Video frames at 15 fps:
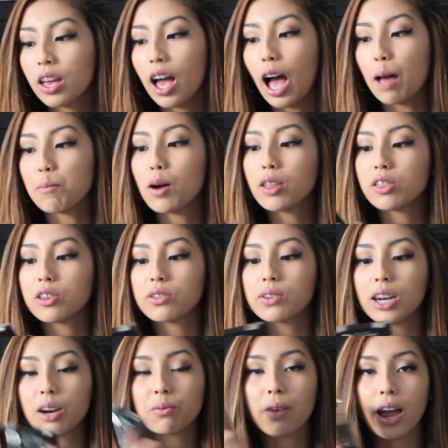I bought this
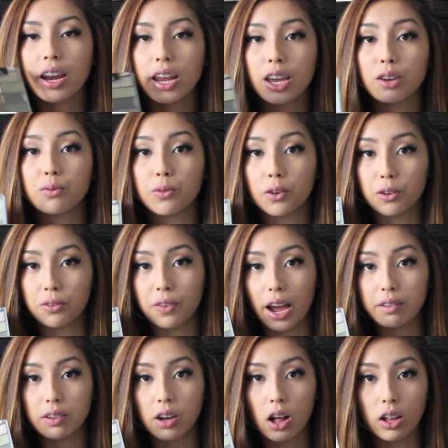one at Rite for
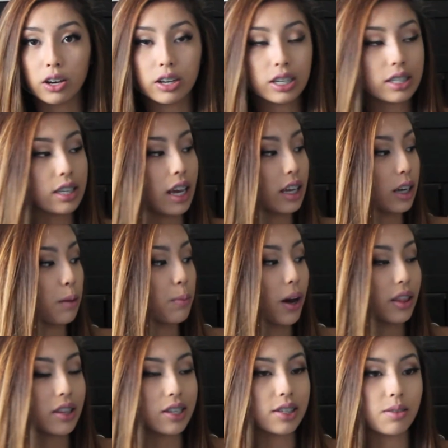$5, and I
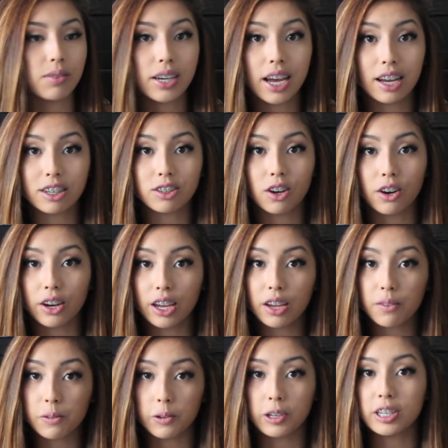bought this one at
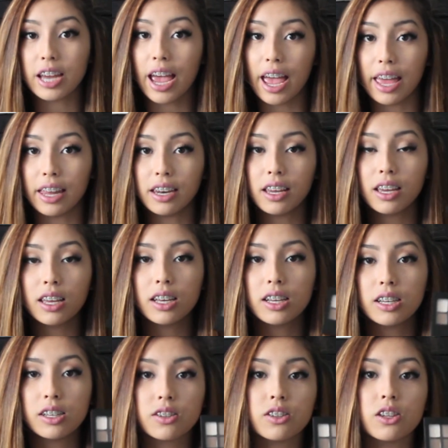Target for $10.
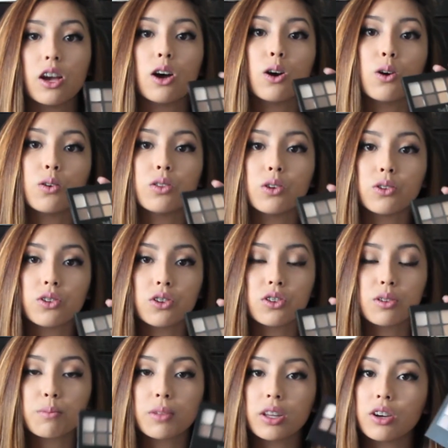So those are
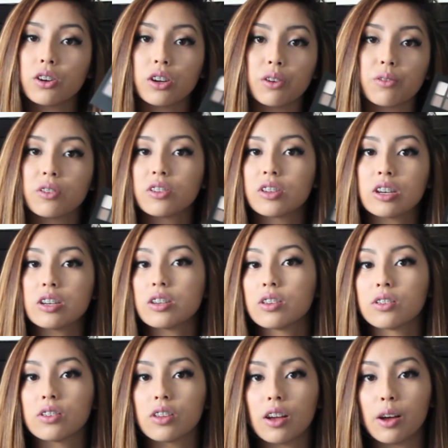some clear
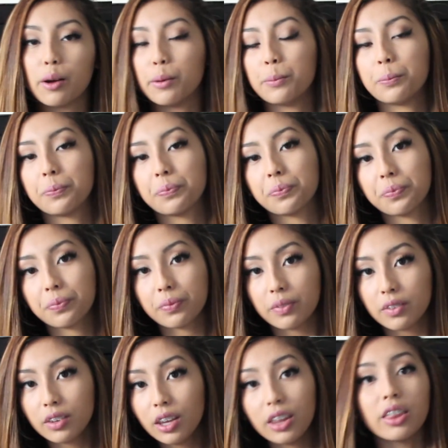differences
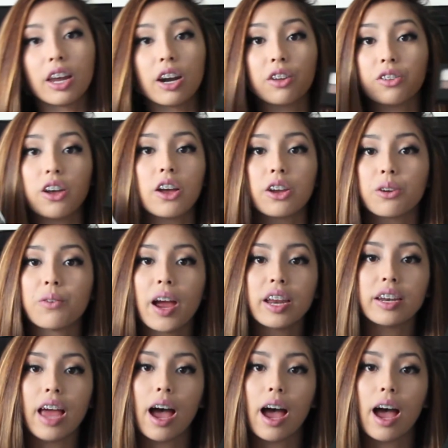that I'll tell you right